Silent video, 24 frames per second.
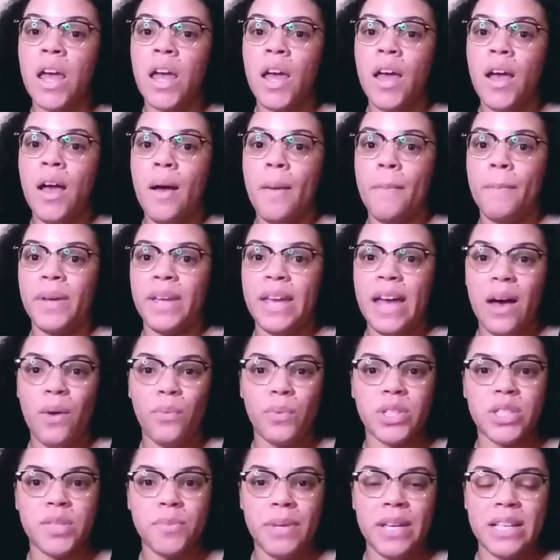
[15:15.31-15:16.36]
but yeah,
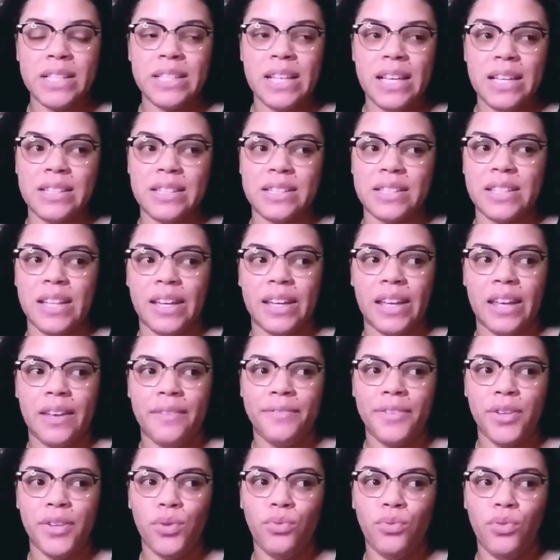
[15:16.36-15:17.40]
which makes sense. Like, if
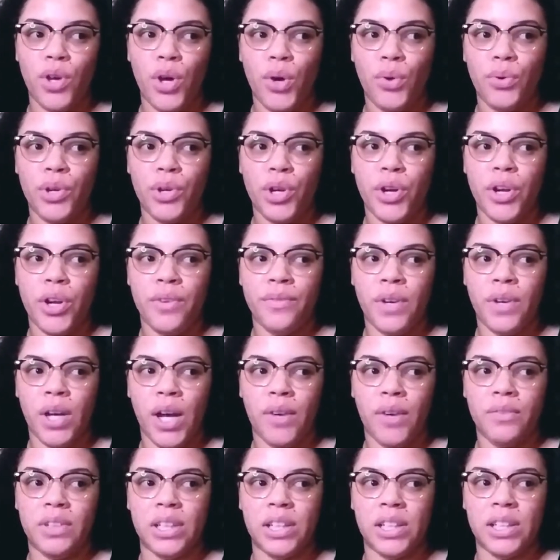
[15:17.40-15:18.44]
you know you're
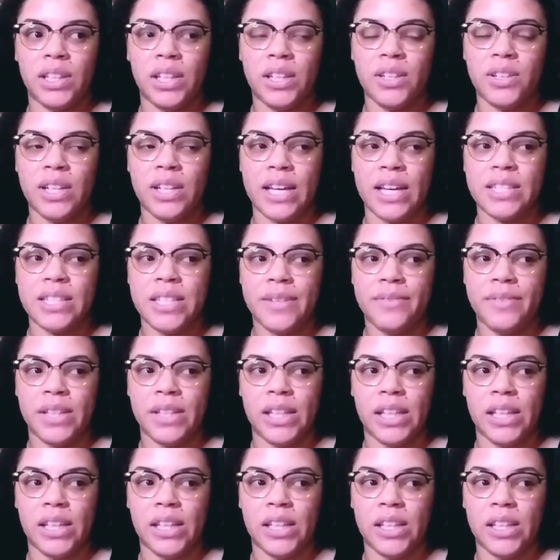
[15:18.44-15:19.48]
involved in illegal activity,